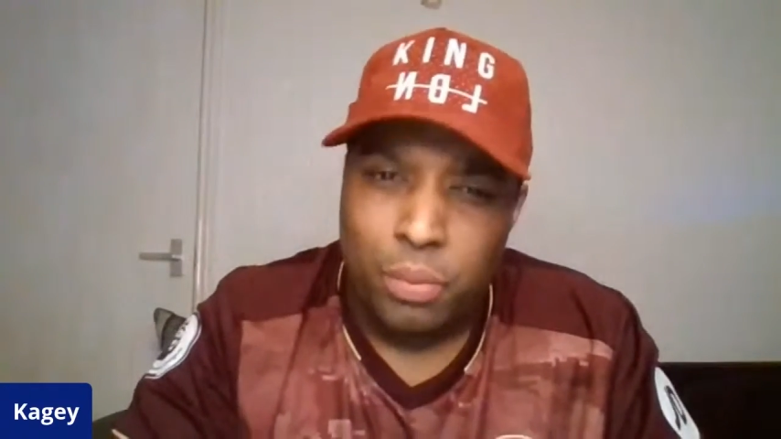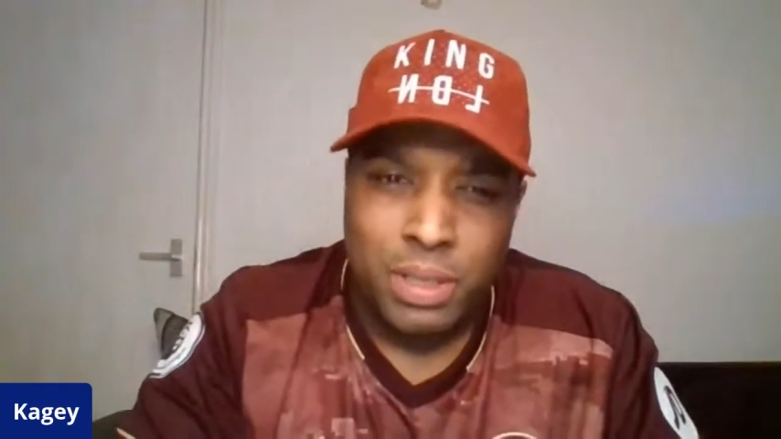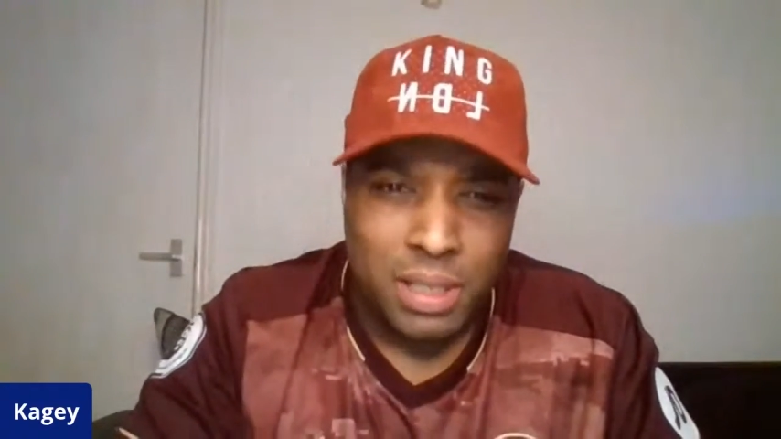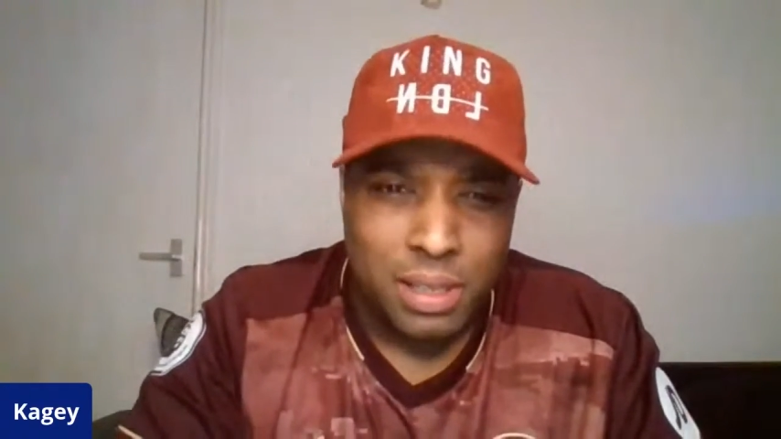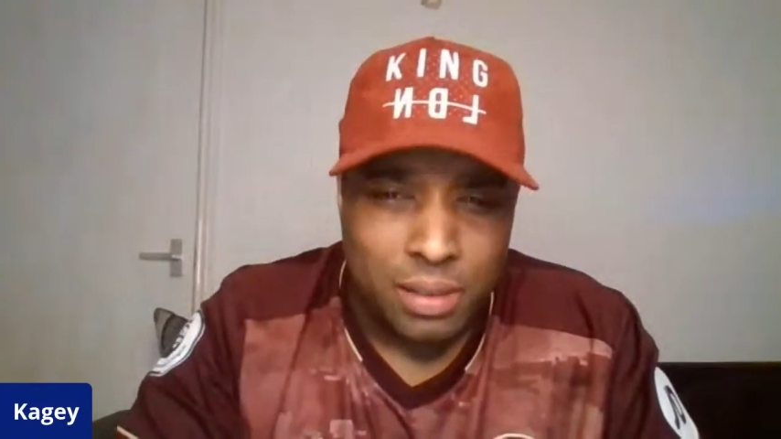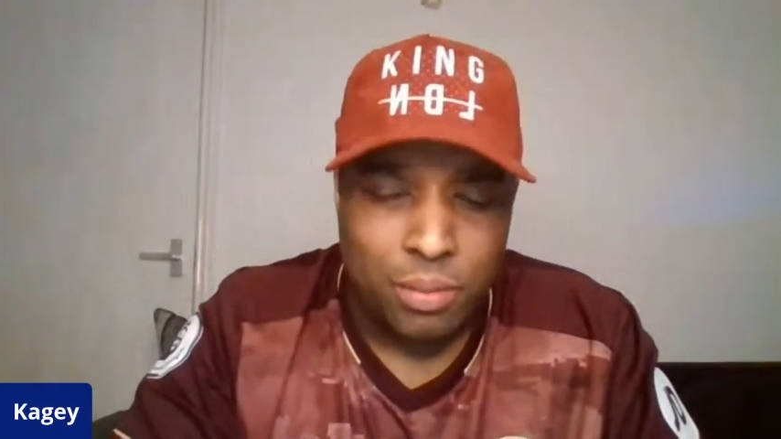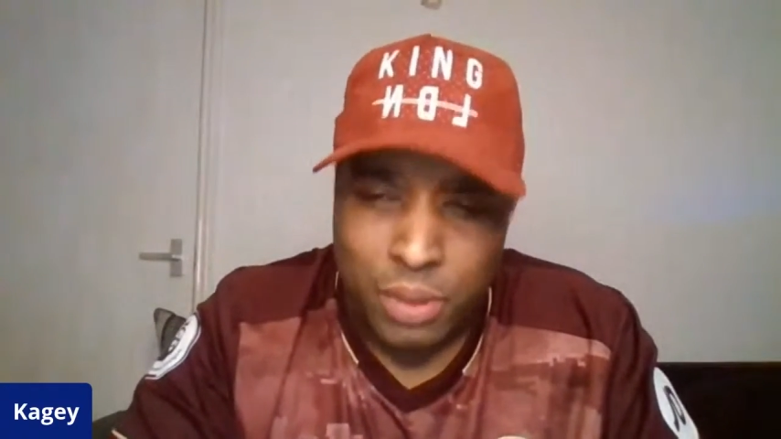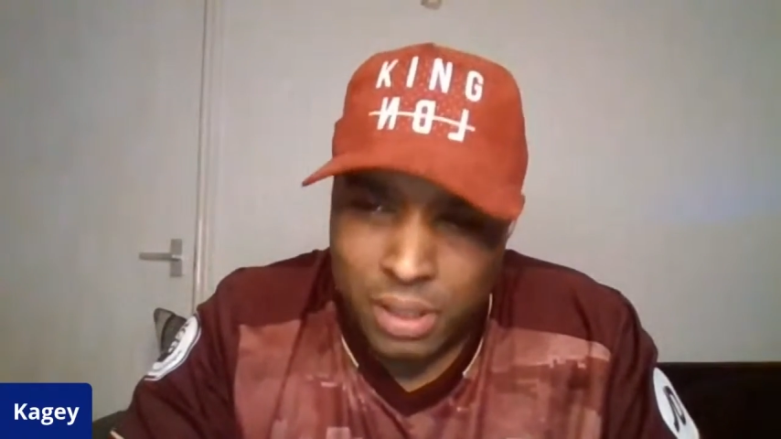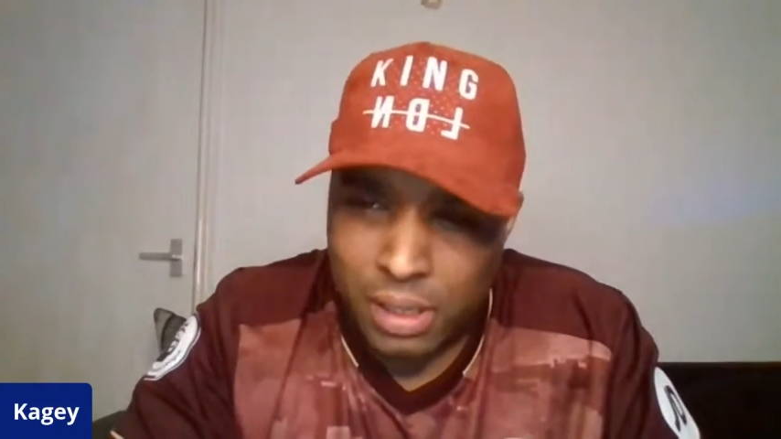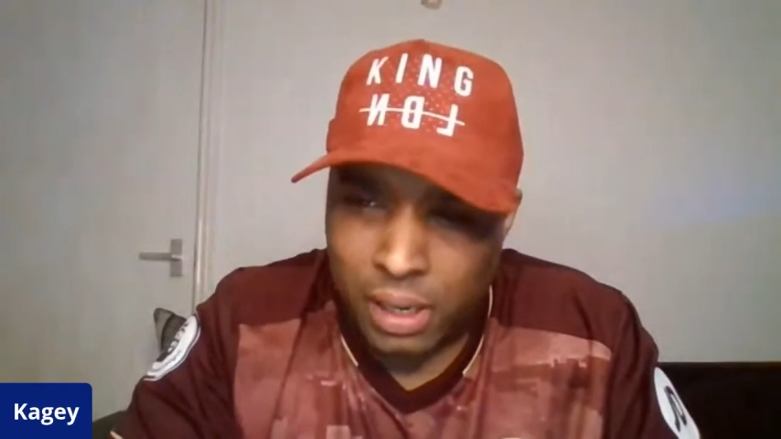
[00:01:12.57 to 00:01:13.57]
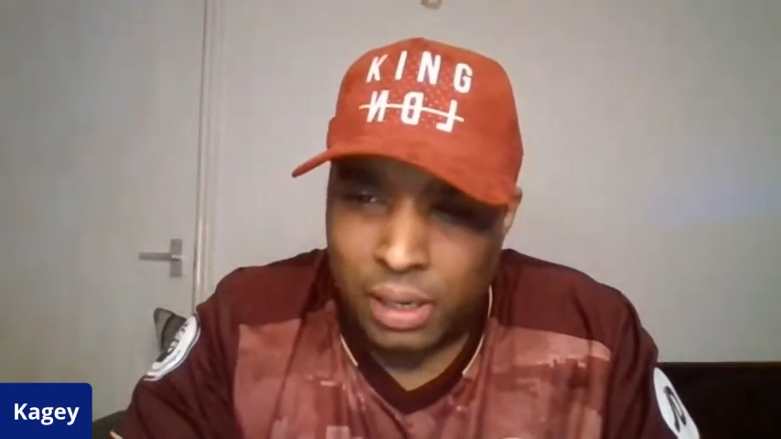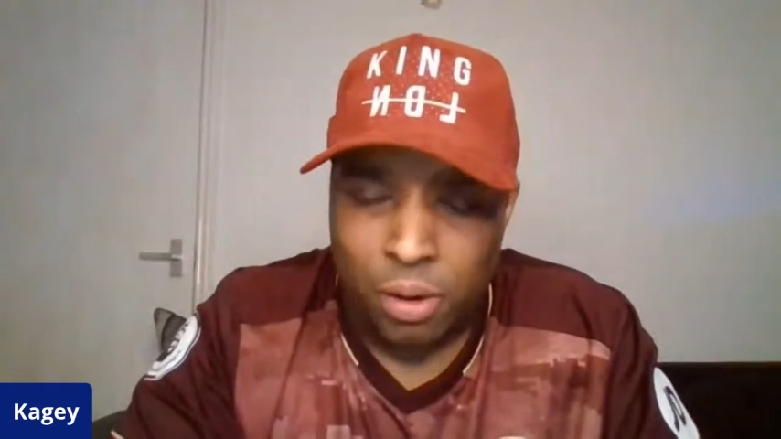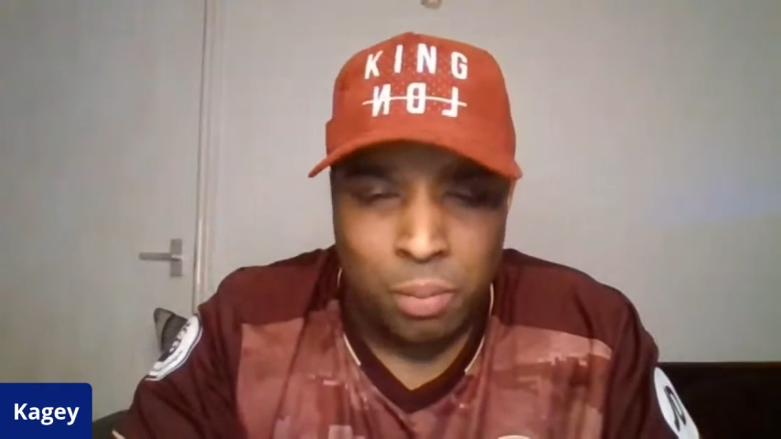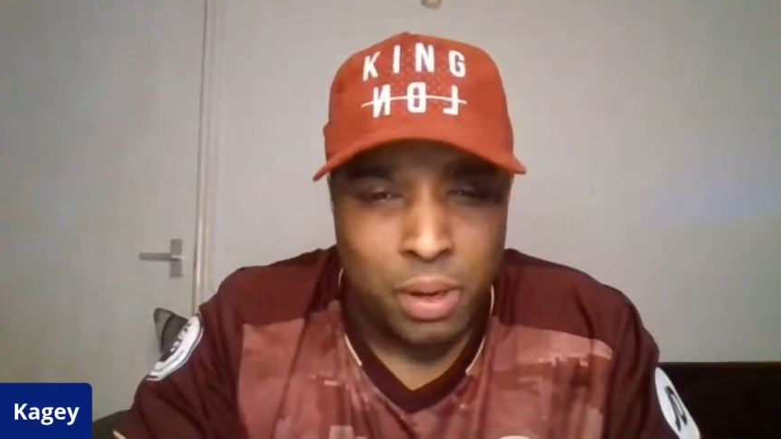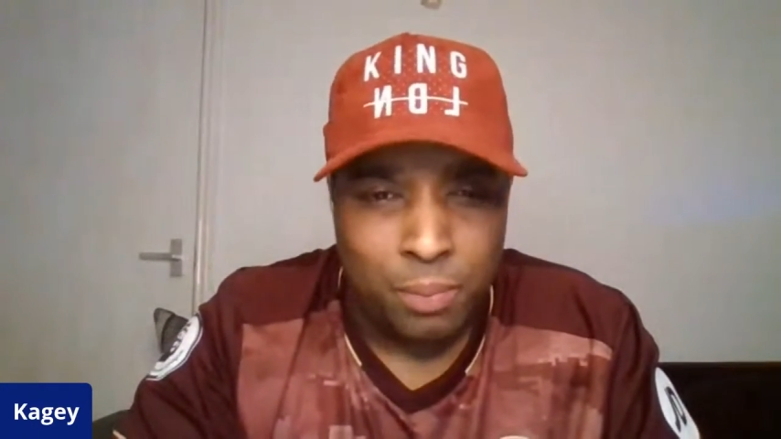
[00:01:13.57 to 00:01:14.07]
We did it a little bit
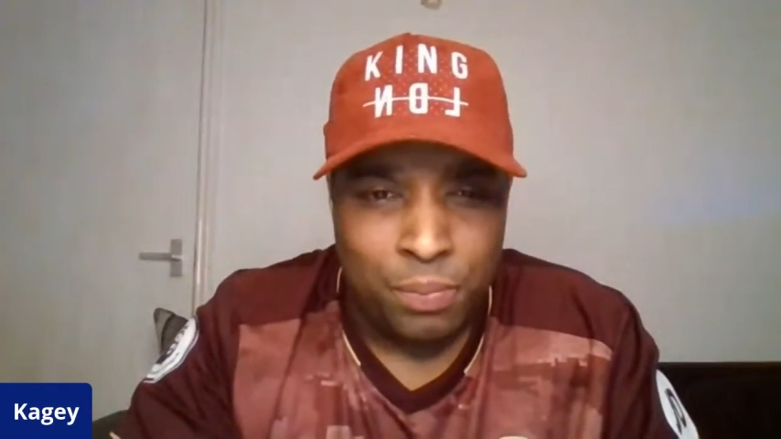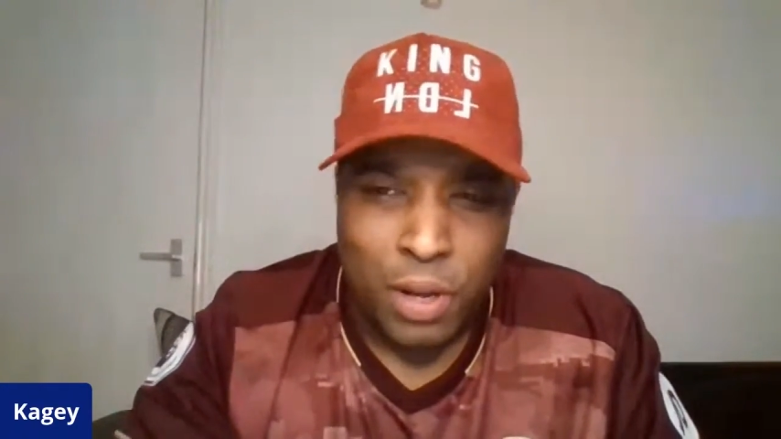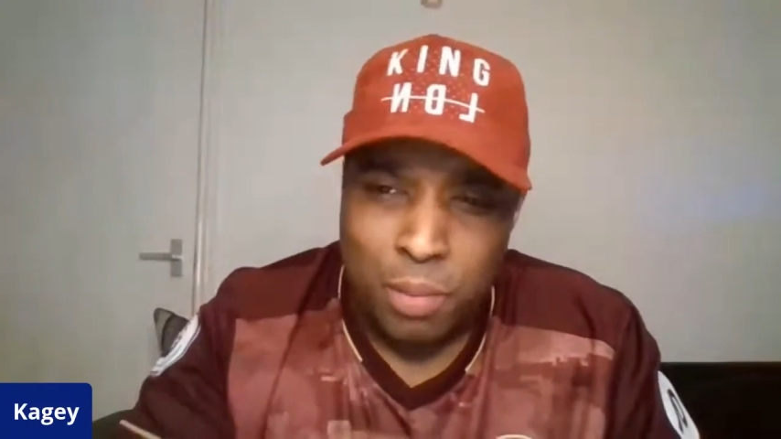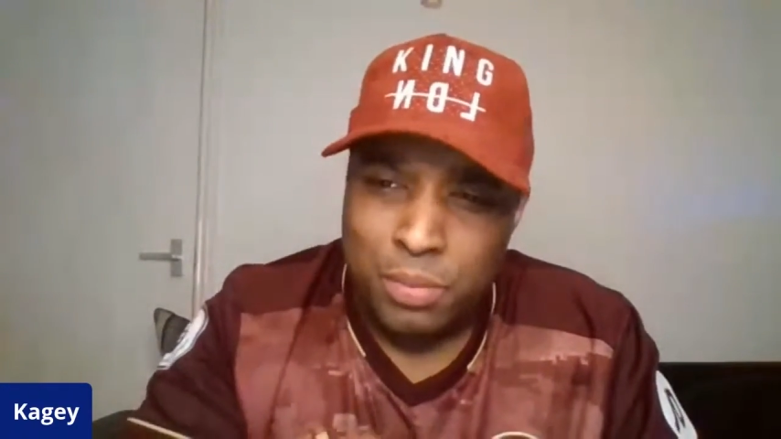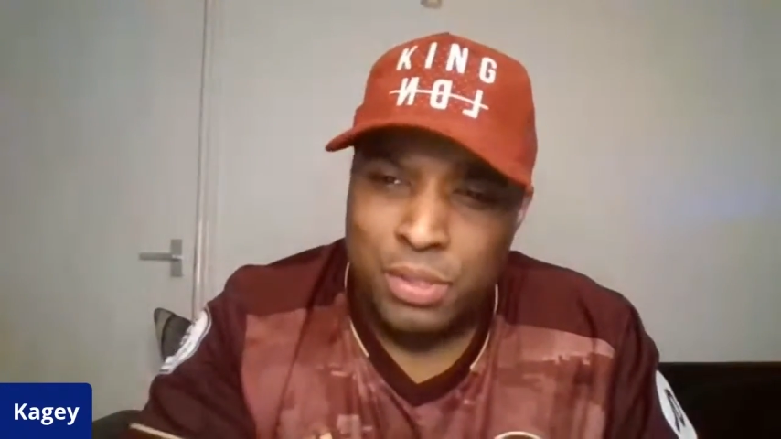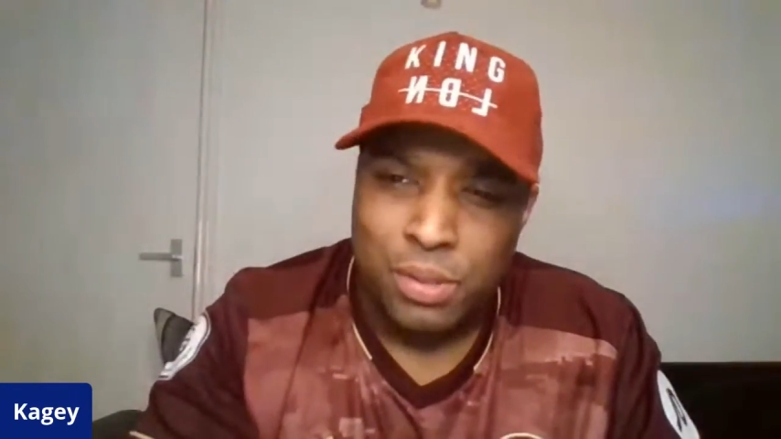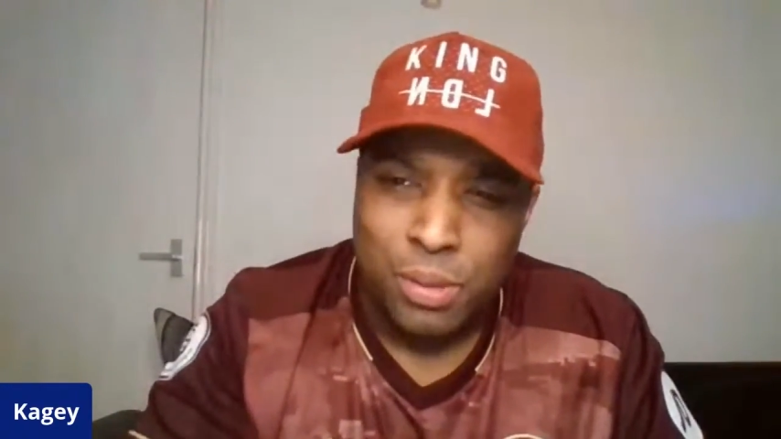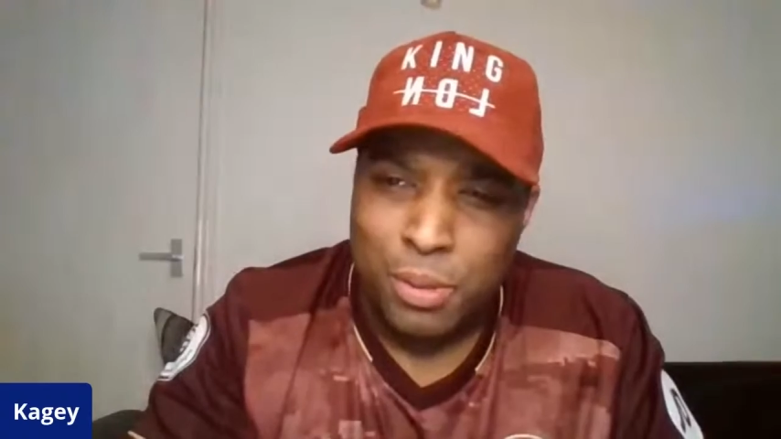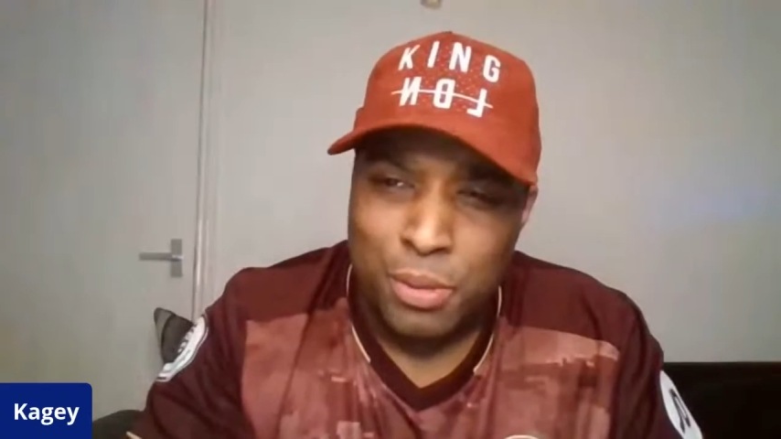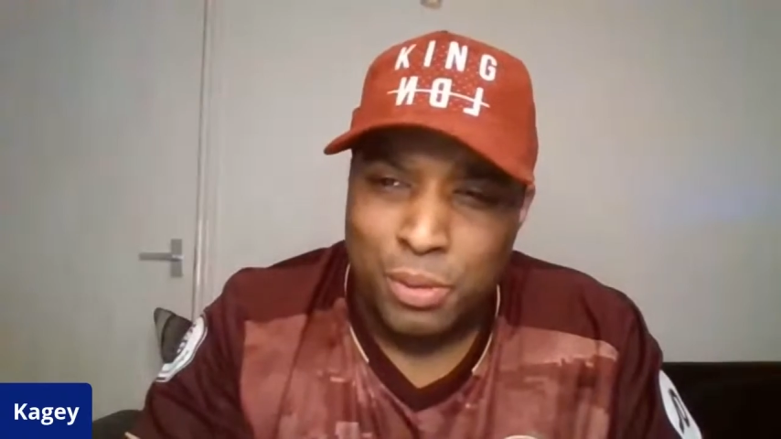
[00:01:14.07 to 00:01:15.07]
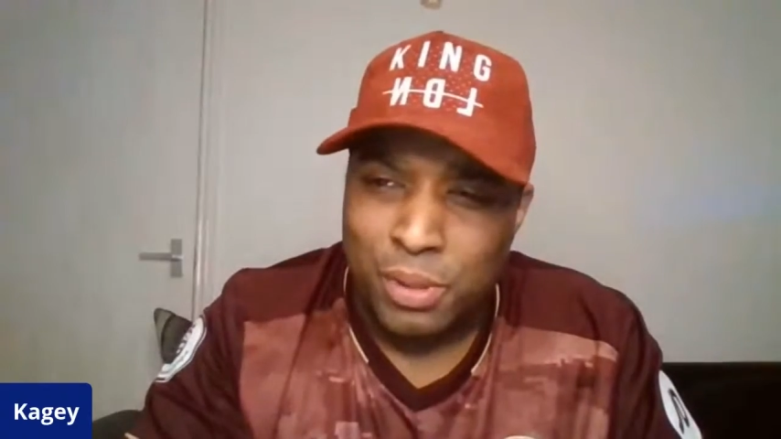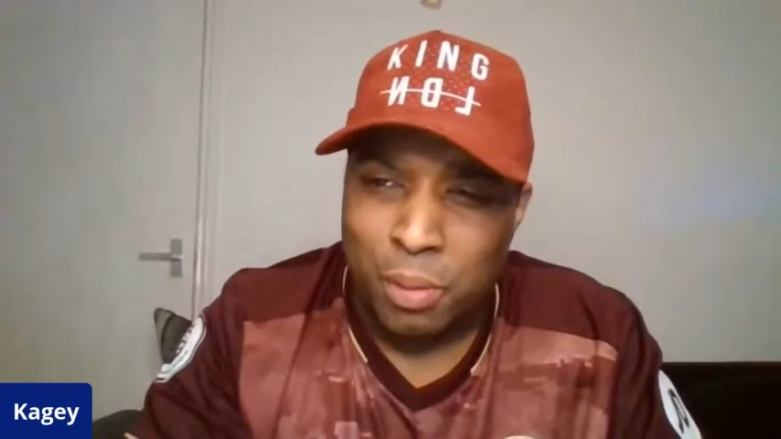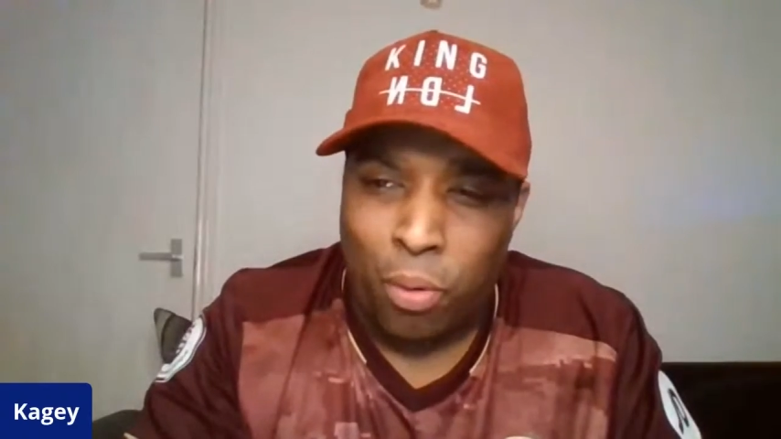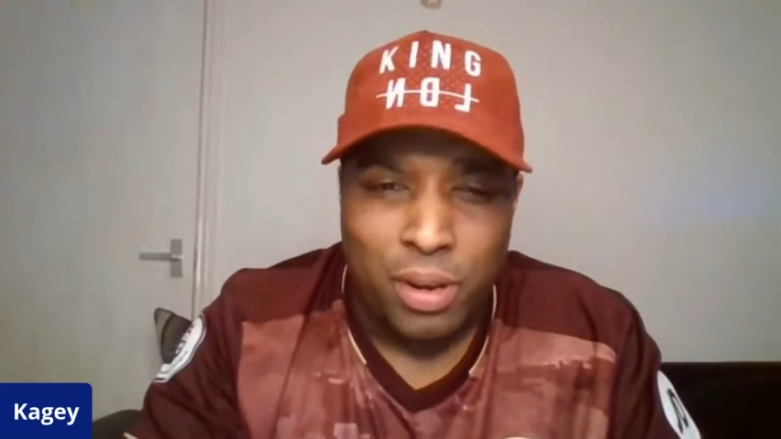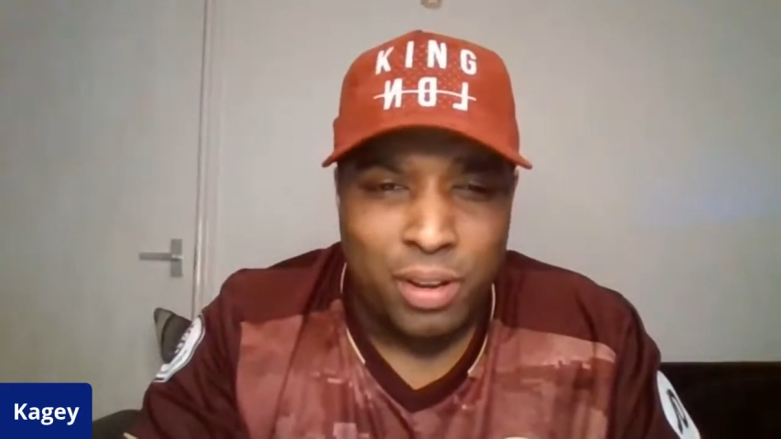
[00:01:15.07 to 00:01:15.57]
up to the point
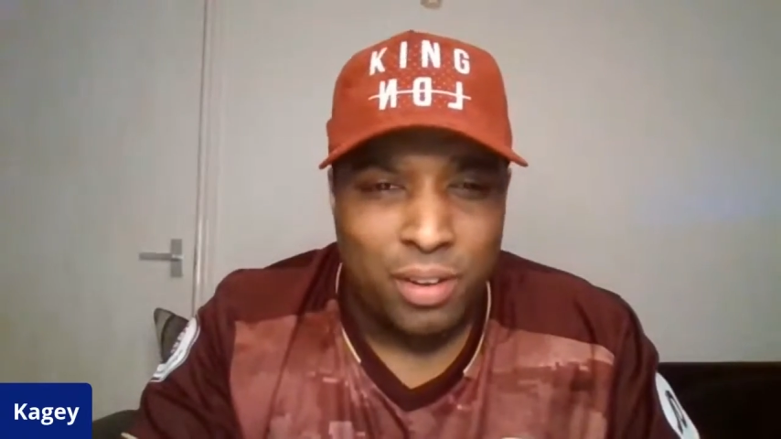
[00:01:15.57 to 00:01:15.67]
of,